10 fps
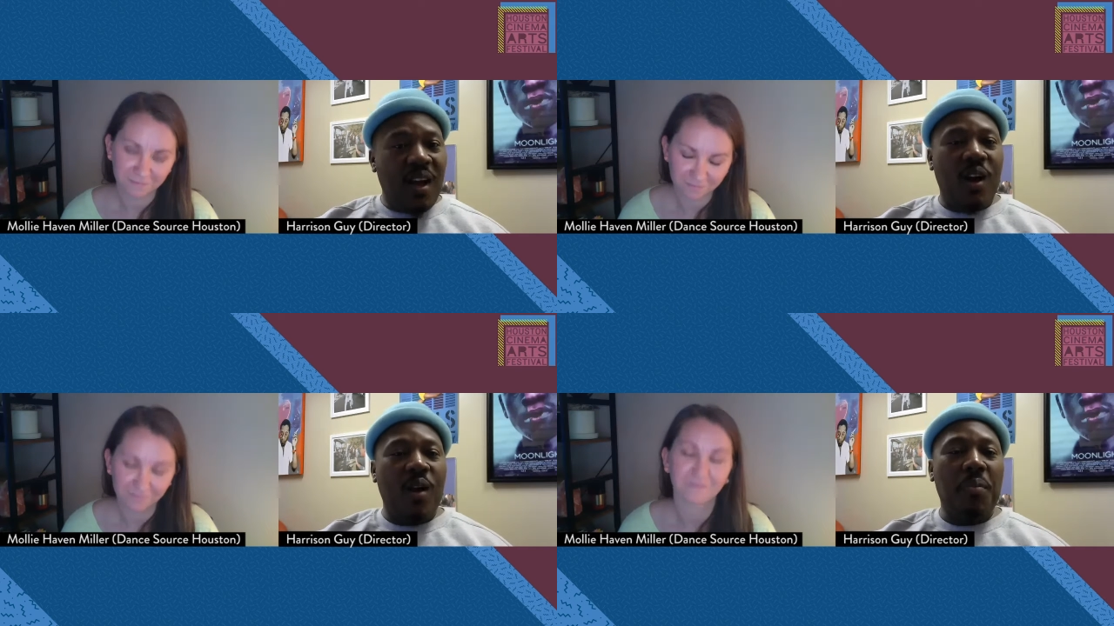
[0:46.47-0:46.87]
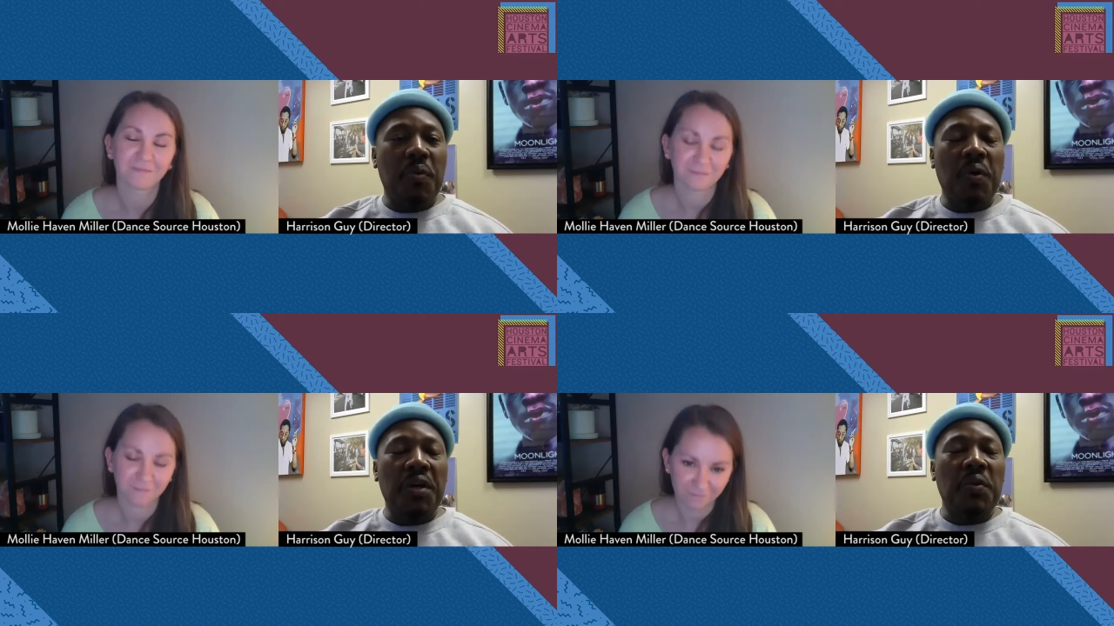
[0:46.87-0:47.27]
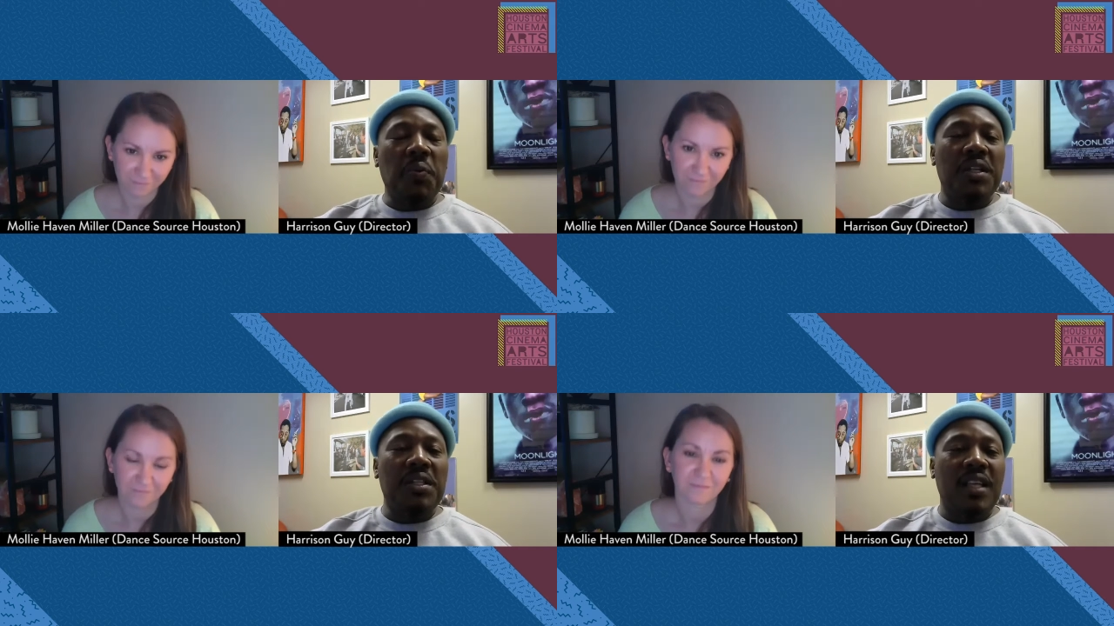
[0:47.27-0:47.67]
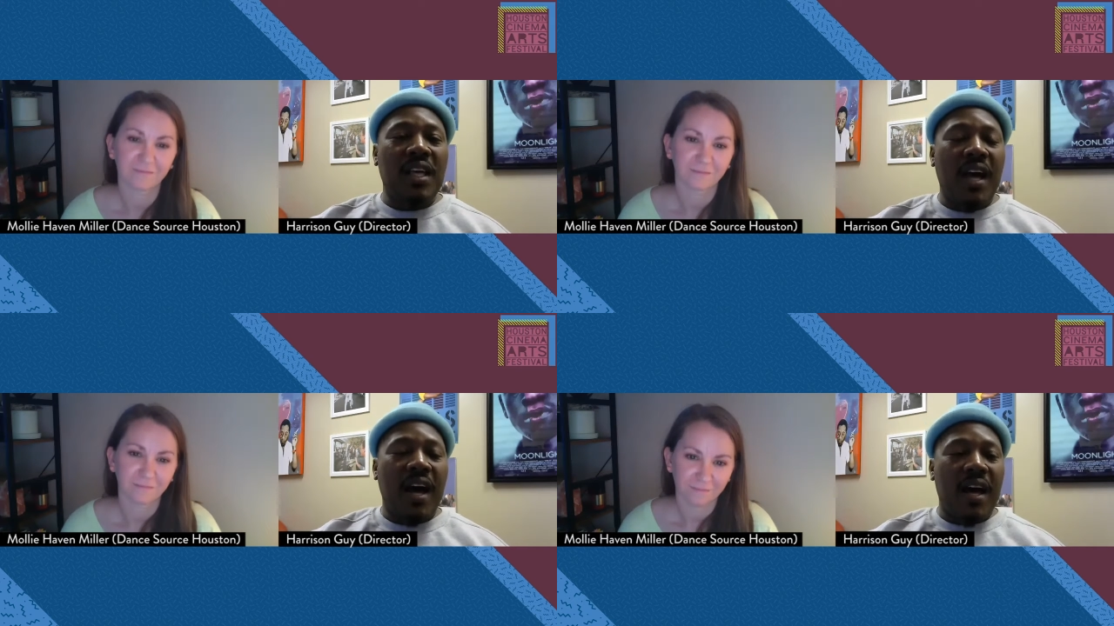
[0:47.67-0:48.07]
Speaker 1: Um, but one of the ones
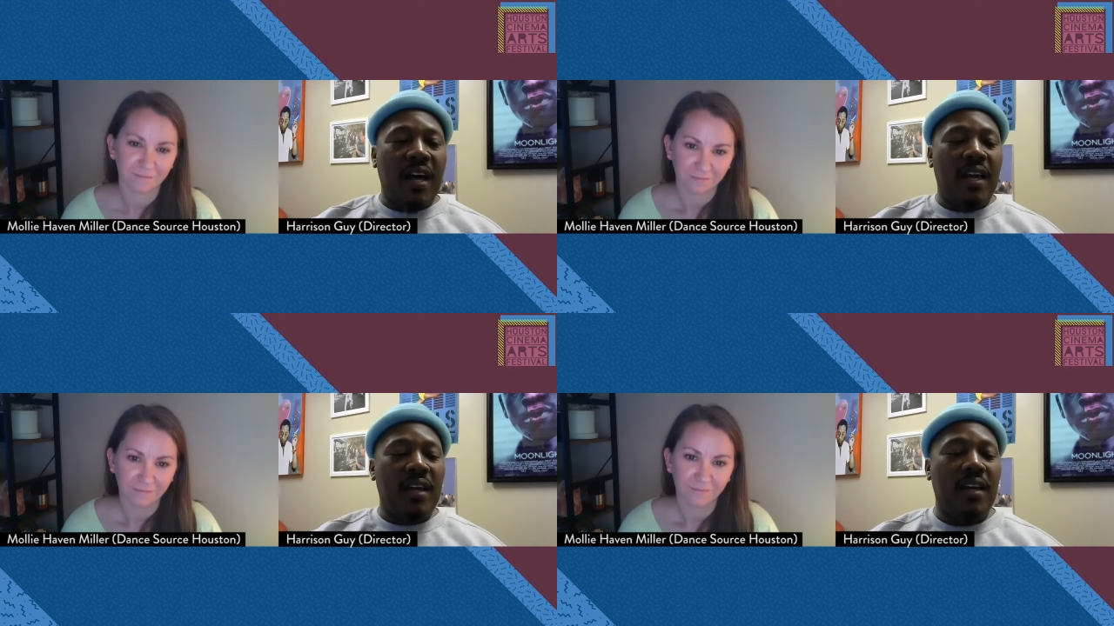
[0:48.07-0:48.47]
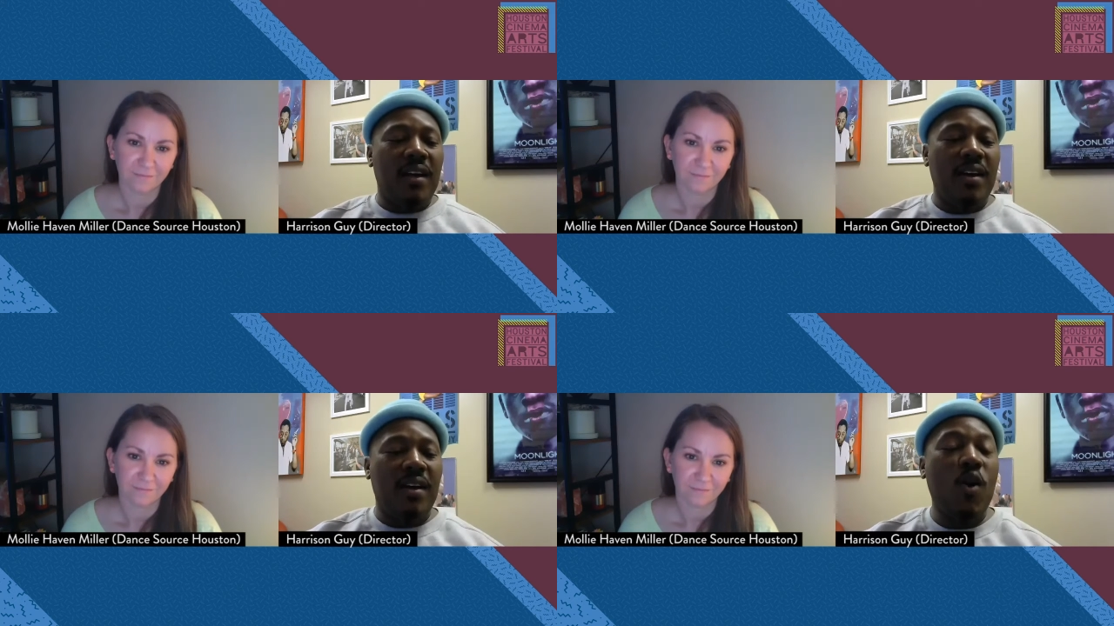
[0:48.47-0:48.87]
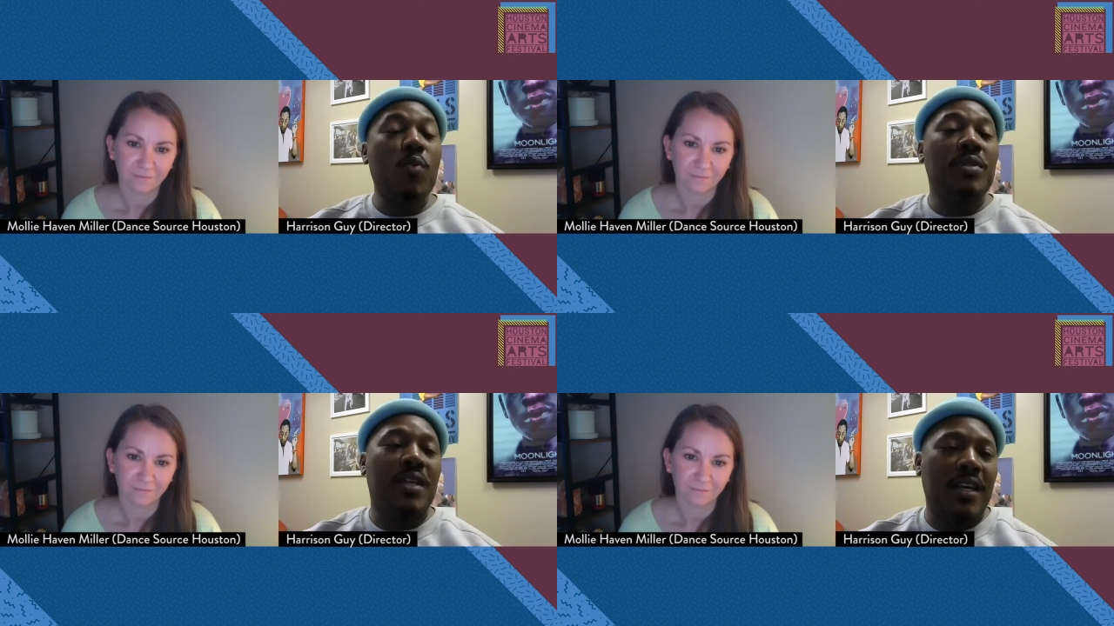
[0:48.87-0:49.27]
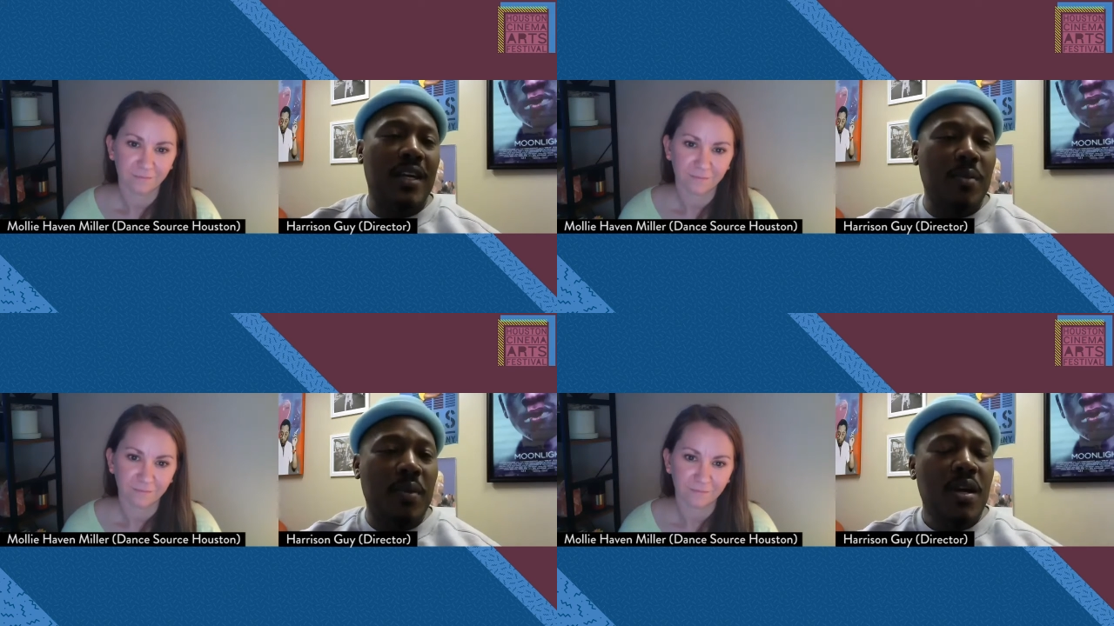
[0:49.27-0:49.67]
that I uh, hope to
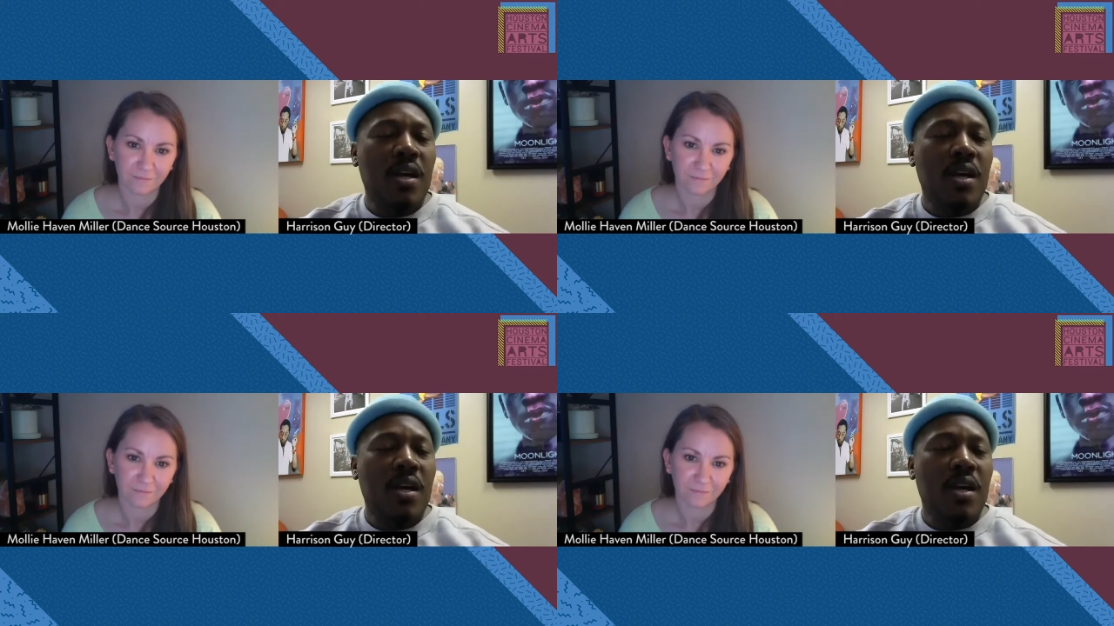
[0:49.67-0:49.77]
keep